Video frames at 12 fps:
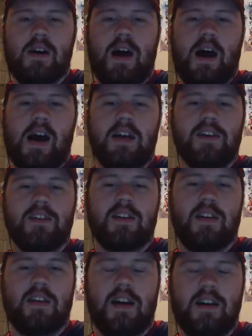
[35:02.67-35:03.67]
I
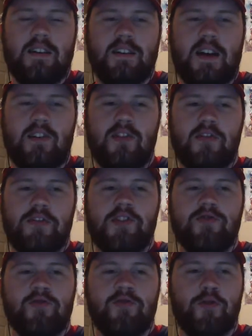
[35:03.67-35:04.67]
don't know. Did
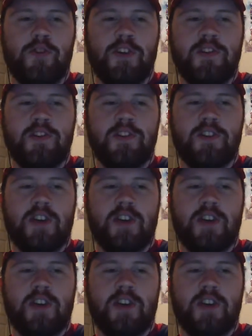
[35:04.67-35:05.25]
you cringe